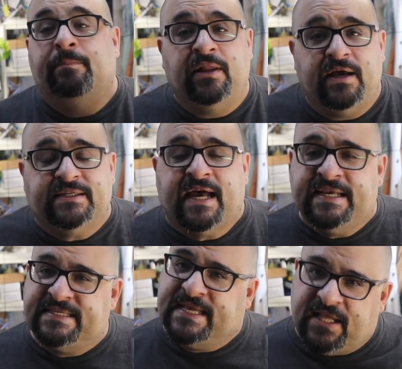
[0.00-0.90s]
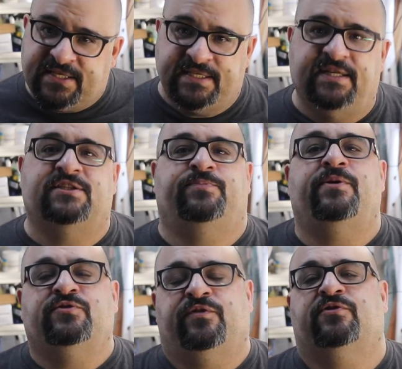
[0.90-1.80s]
plus I sell seeded
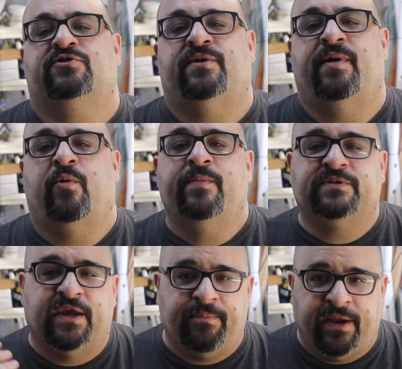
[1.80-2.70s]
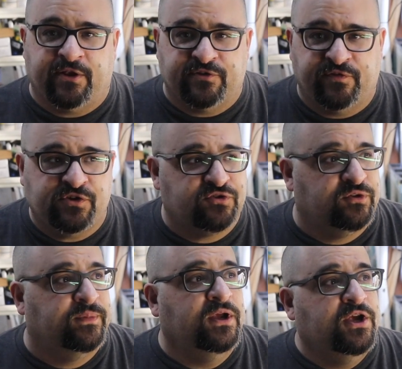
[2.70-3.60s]
sponge filters on my website, Michael's Fish
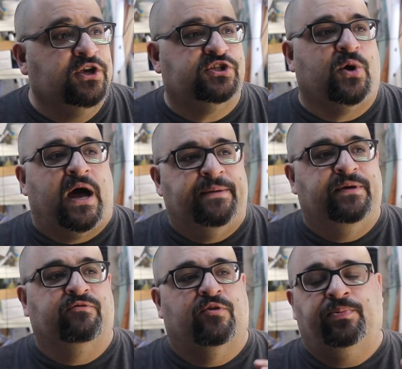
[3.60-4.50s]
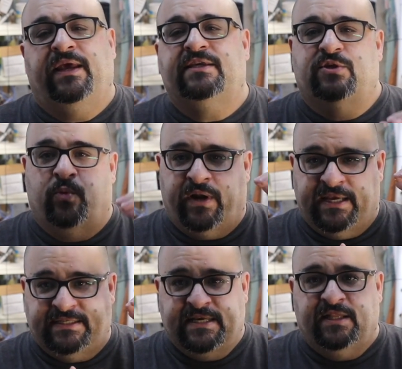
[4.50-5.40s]
Room. So I've been replacing when
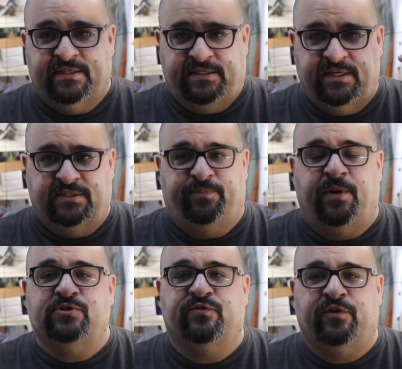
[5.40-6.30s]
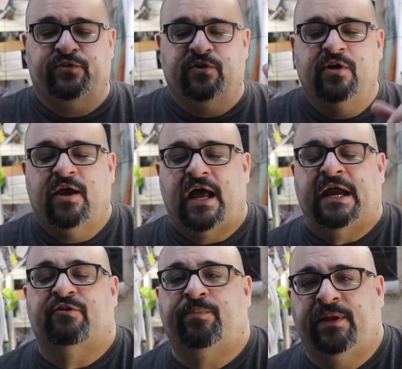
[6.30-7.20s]
I sell a seeded sponge filter,
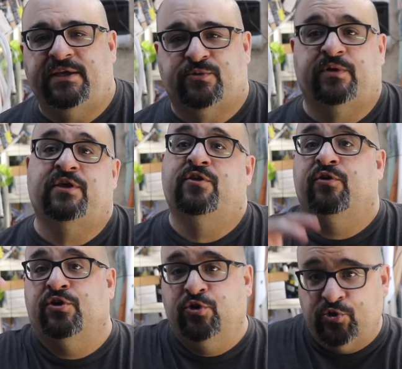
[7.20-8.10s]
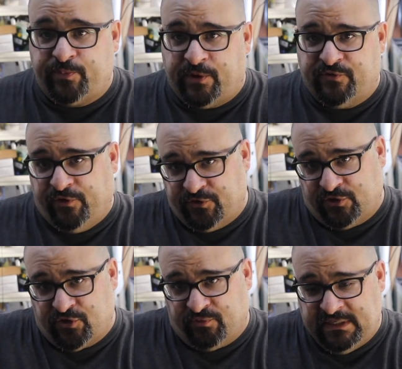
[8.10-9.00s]
I replace it with either a new sponge filter
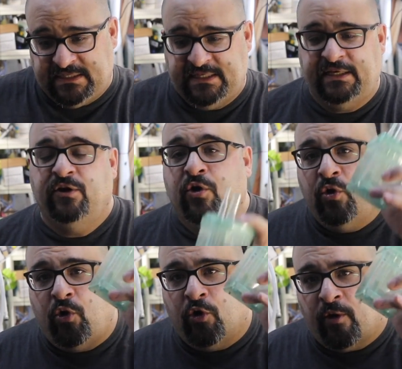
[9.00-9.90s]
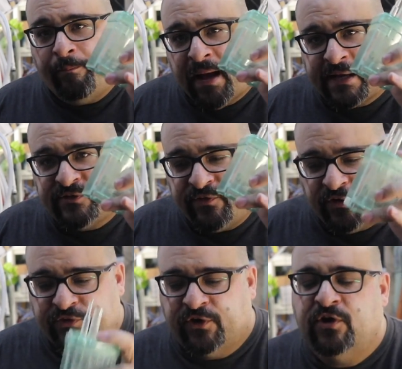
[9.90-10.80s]
to reseed or a box
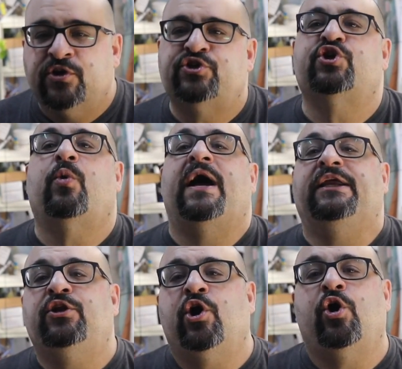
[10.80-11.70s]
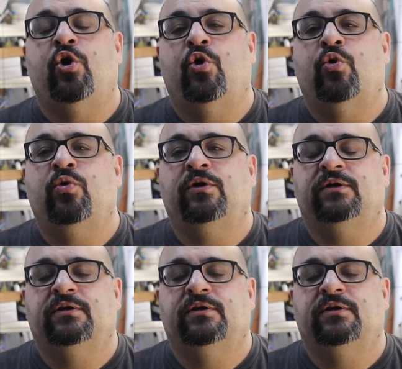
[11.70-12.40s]
filter. So I know